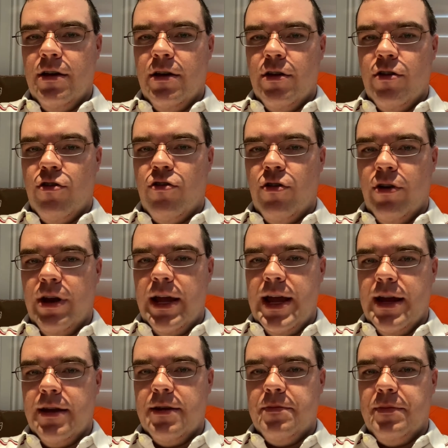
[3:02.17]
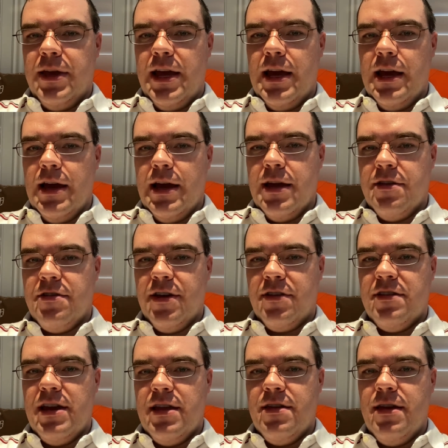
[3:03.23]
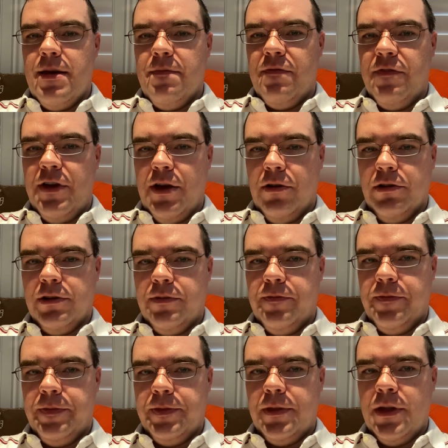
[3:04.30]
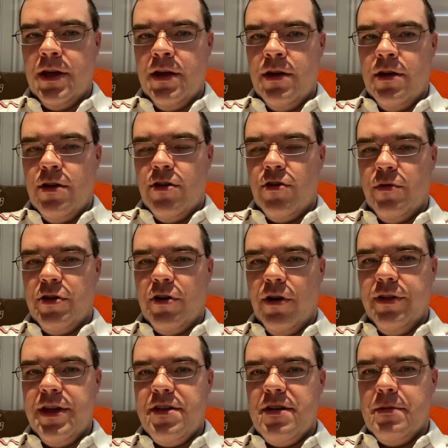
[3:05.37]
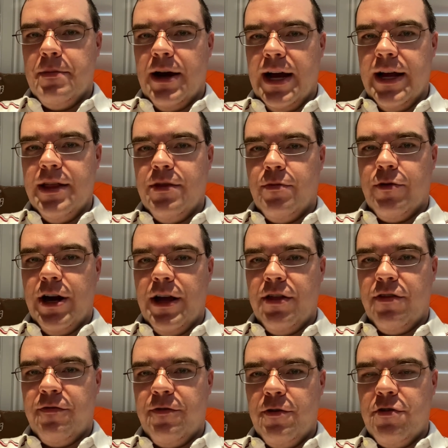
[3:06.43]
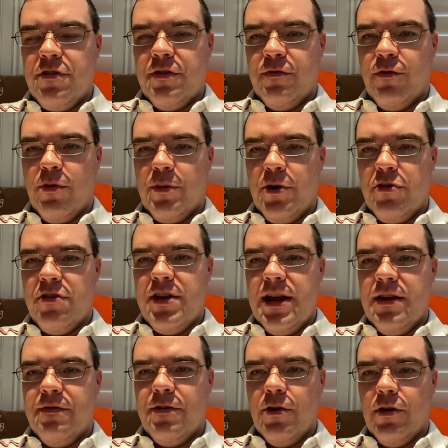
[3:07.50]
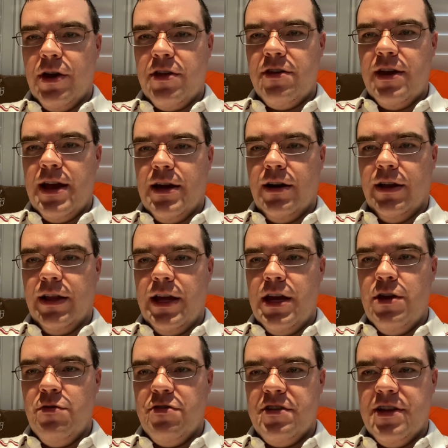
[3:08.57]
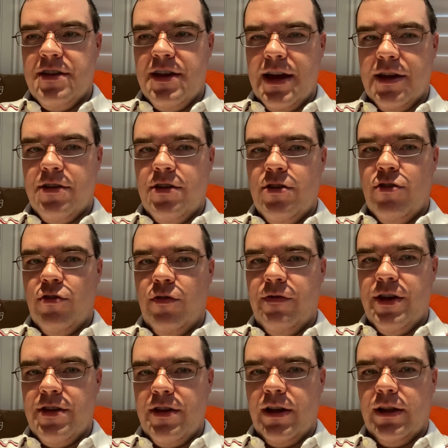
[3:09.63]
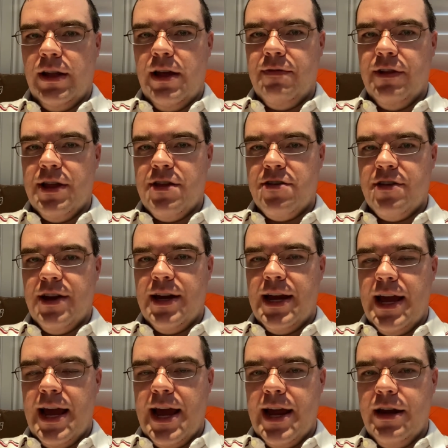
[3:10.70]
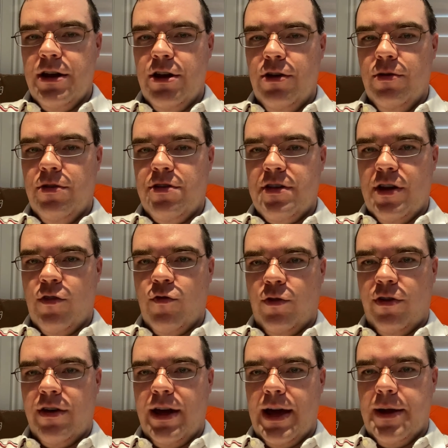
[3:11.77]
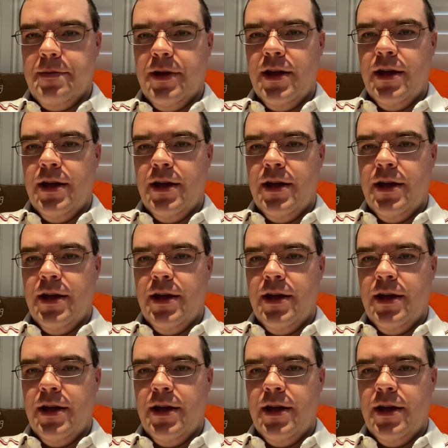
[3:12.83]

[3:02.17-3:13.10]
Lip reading: should it be a 16-team field. So with all this in mind, the Browns first and foremost need to focus in on the Houston Texans, who visit Cleveland Sunday at noon Central Time.